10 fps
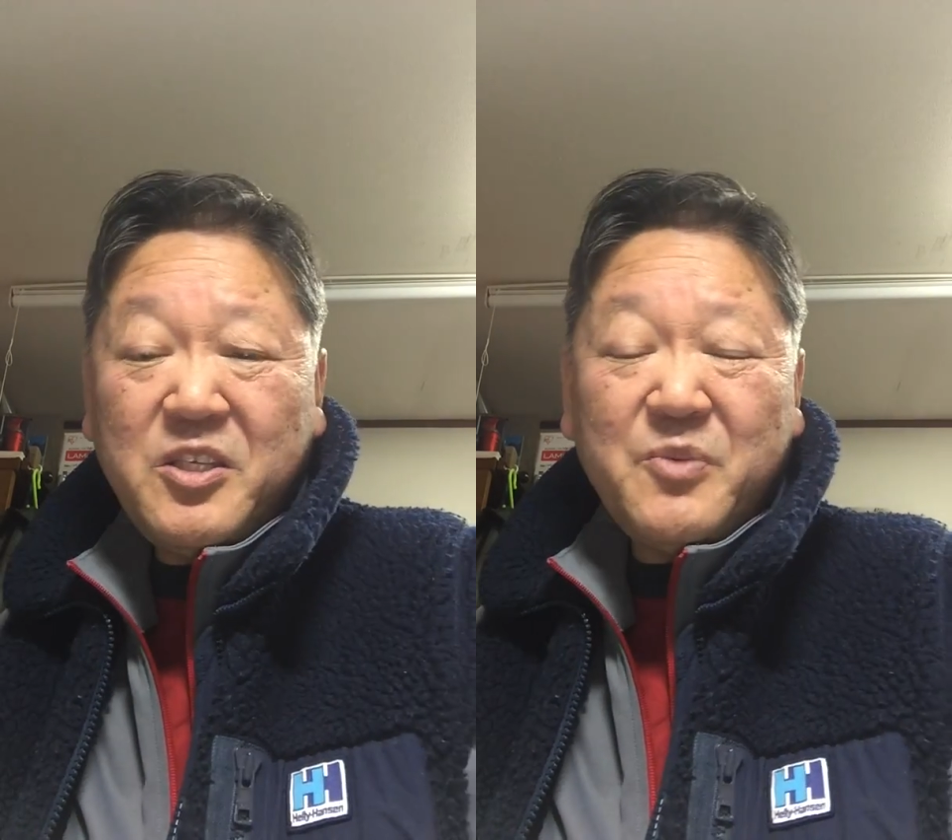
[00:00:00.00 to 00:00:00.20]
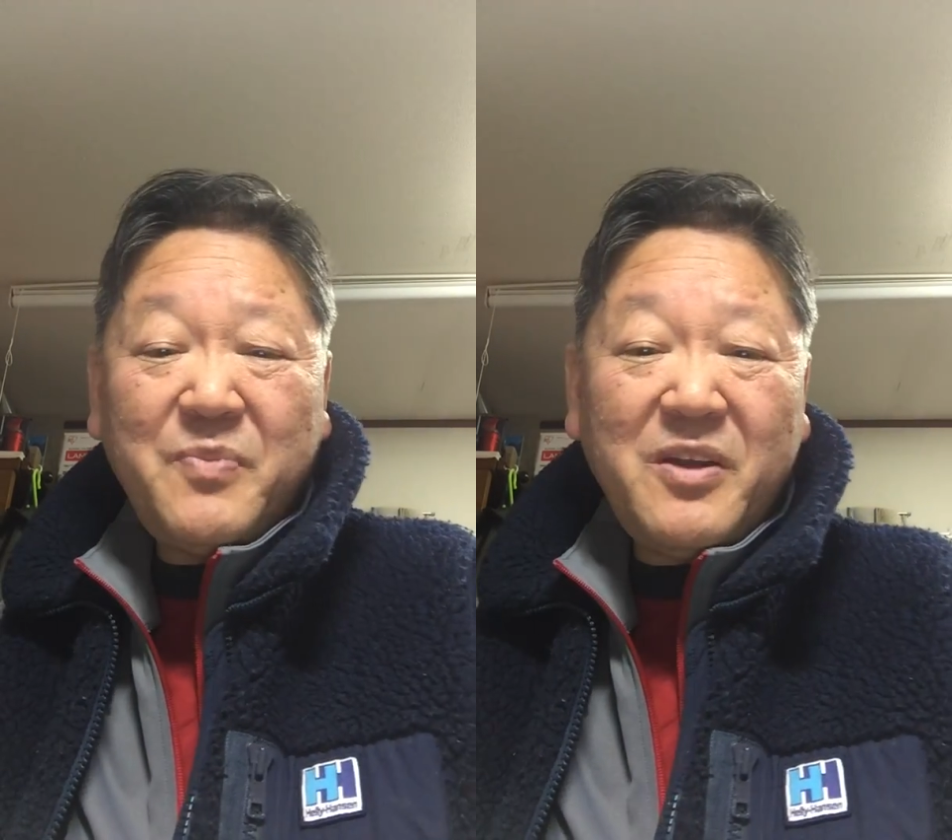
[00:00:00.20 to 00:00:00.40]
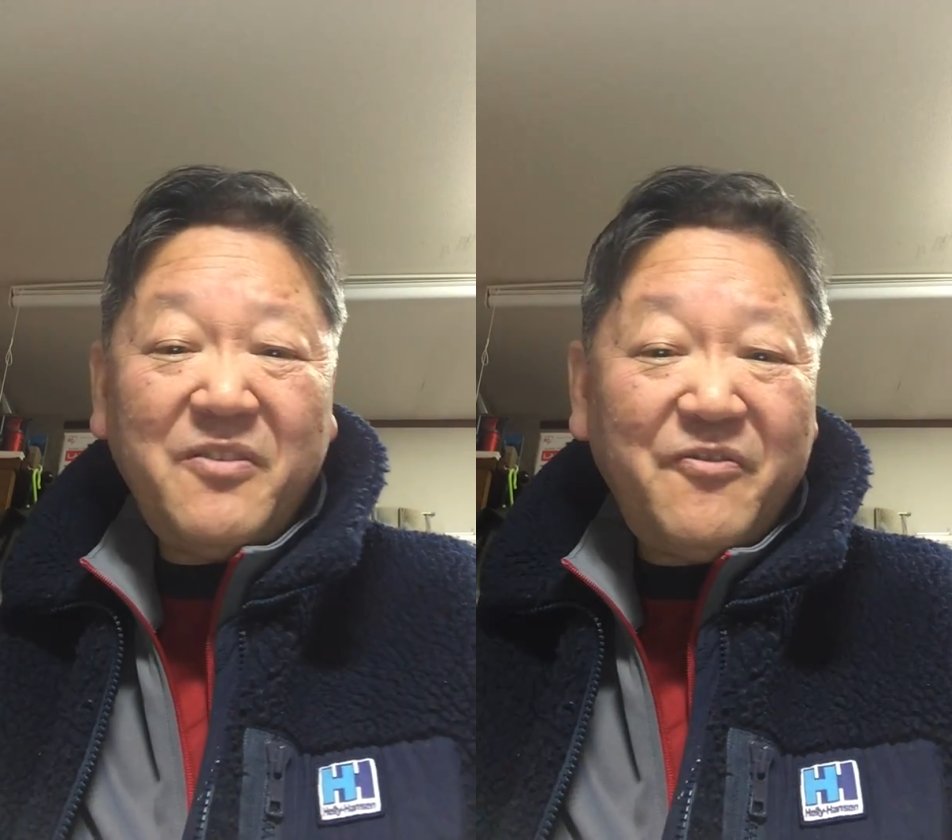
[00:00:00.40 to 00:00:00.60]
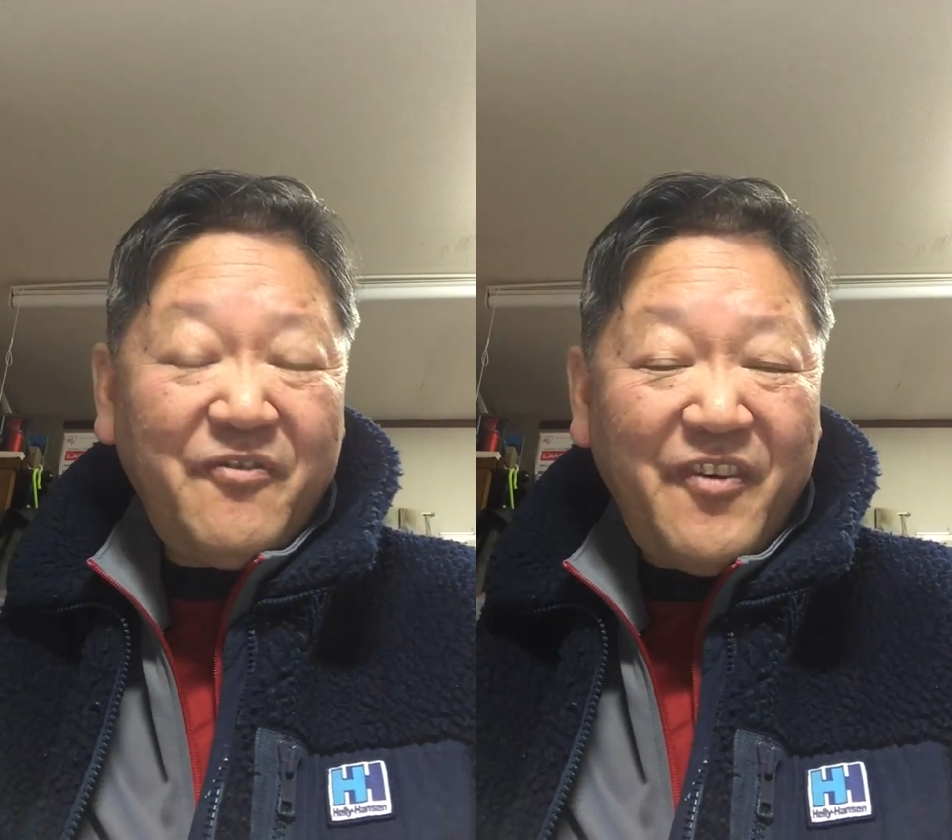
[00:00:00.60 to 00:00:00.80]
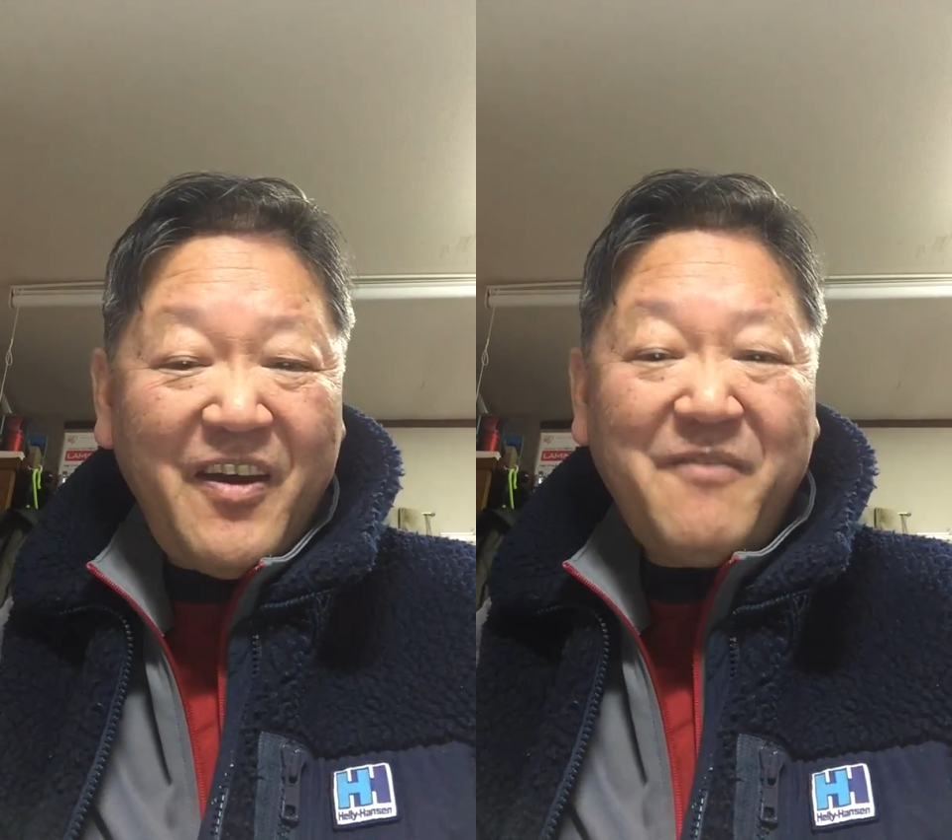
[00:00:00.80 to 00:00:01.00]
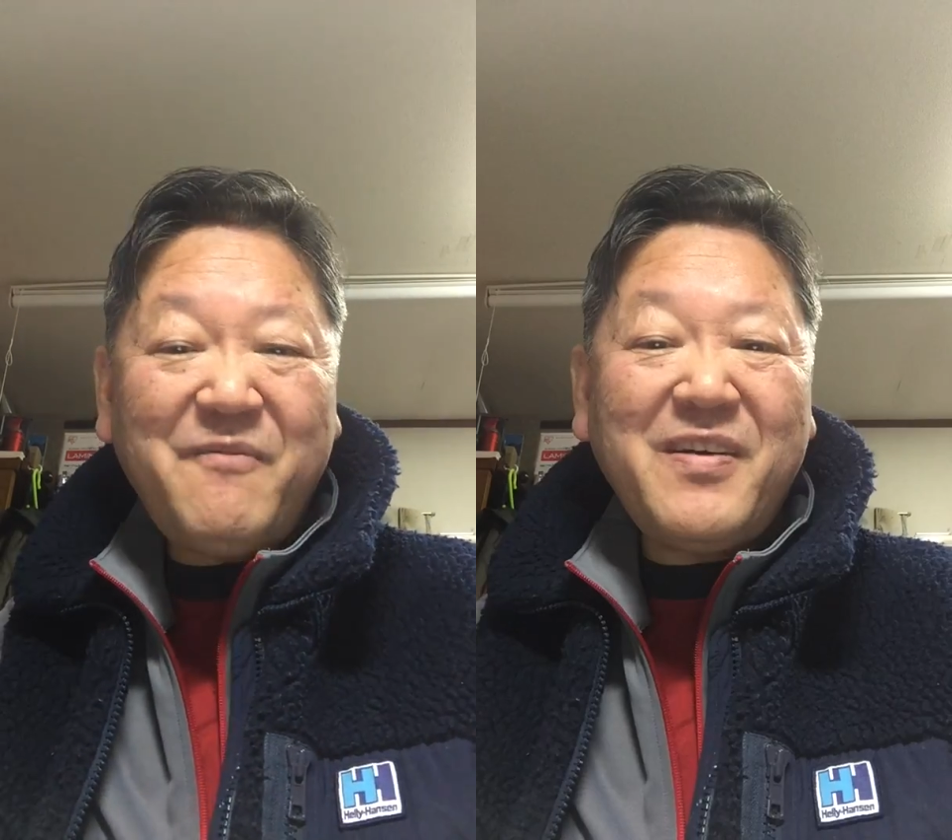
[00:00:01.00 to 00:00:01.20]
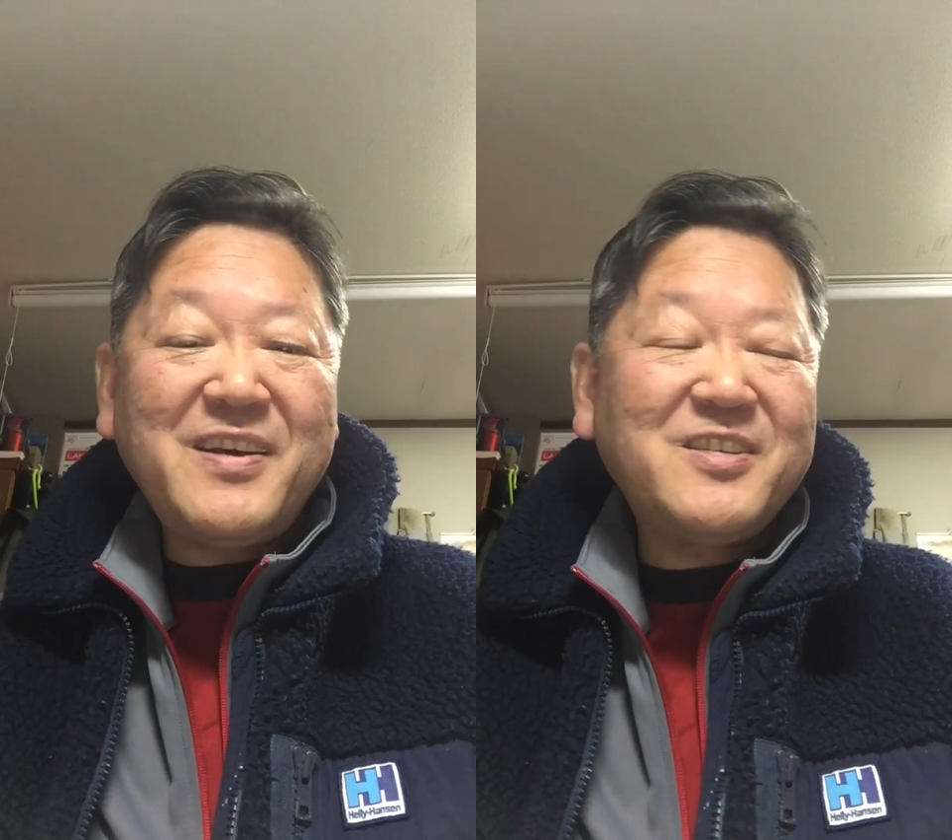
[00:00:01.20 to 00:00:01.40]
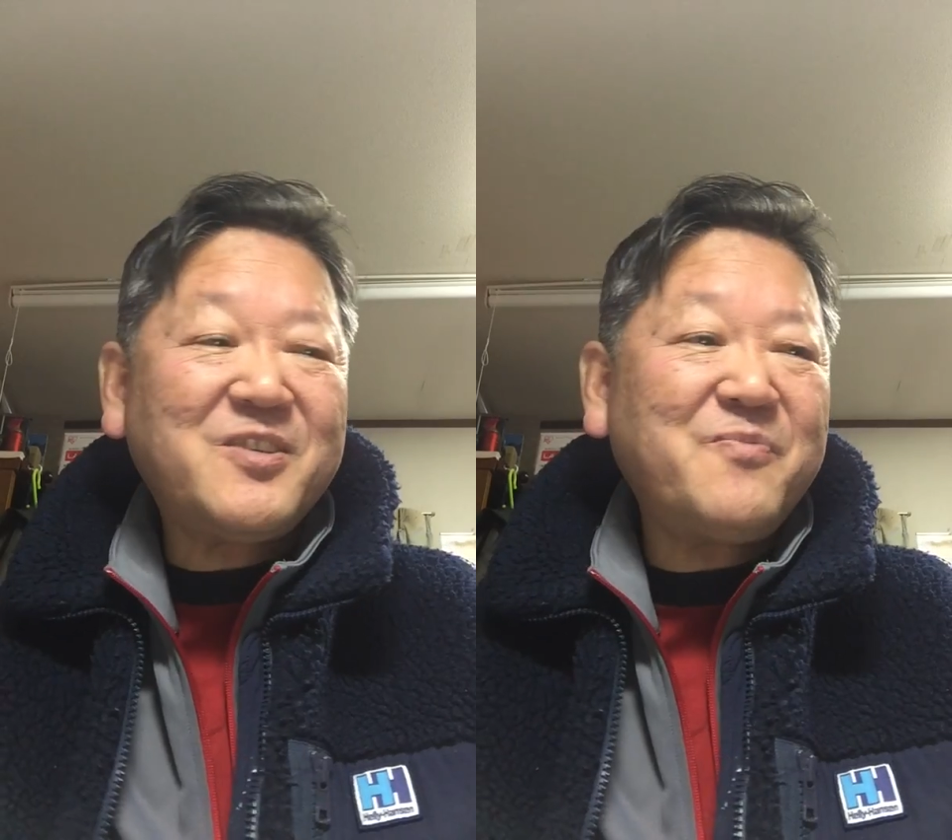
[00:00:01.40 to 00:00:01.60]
is very famous